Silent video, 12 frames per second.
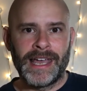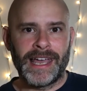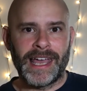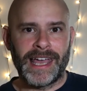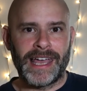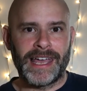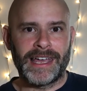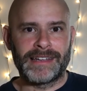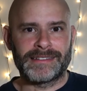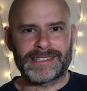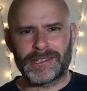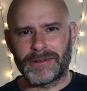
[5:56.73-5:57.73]

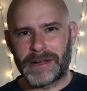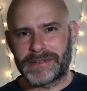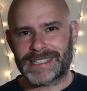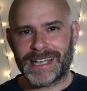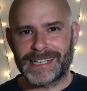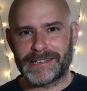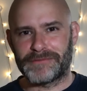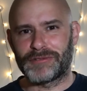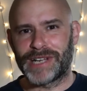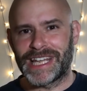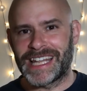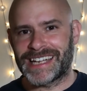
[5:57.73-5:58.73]
And so I was kind of
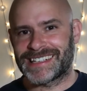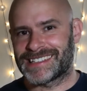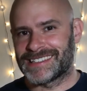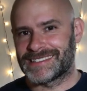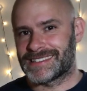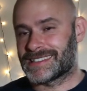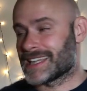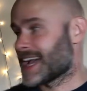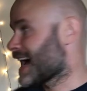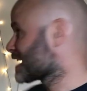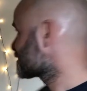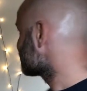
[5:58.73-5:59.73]
reluctant to
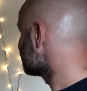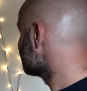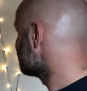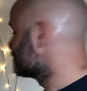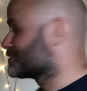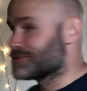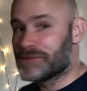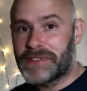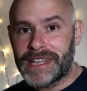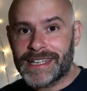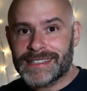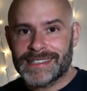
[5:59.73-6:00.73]
actually do
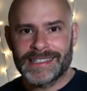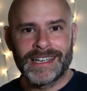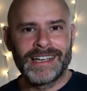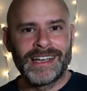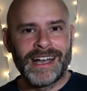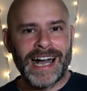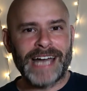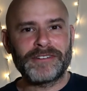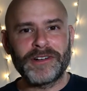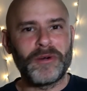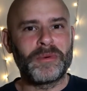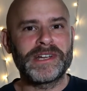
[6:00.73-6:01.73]
this. I don't
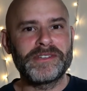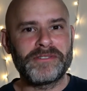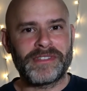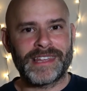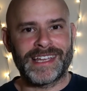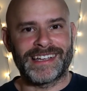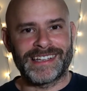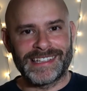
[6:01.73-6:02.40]
know, what do you think?